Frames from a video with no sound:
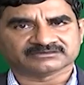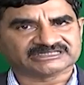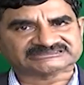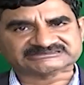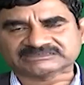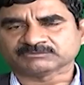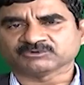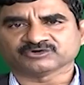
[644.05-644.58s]

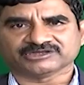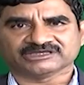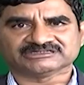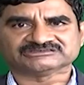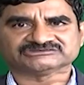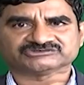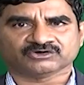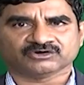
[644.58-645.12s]

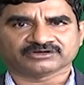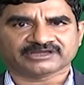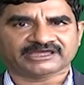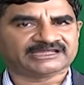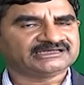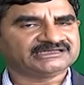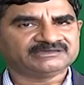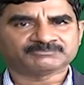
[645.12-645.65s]
testimonials or
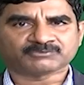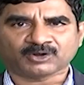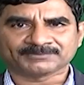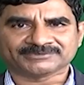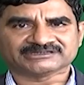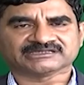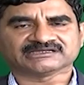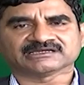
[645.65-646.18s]
any
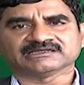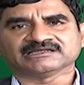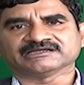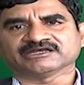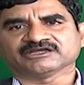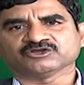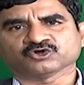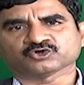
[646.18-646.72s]
property
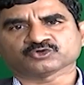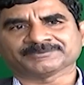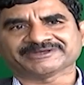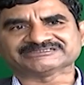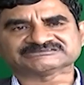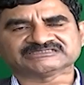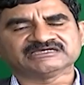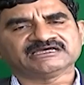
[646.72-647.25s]
related
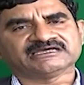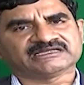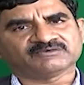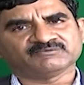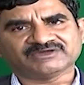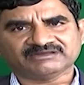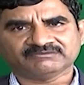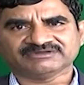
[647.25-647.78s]
documents in
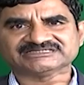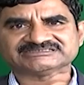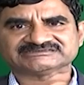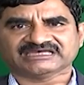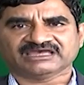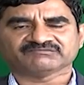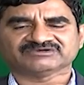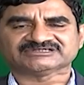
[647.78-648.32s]
a very very
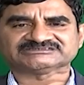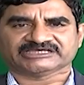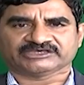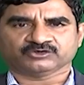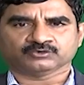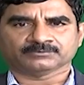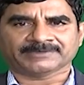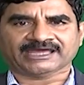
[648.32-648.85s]
safe and
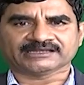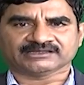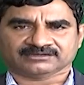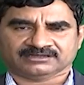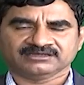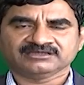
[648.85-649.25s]
secure manner.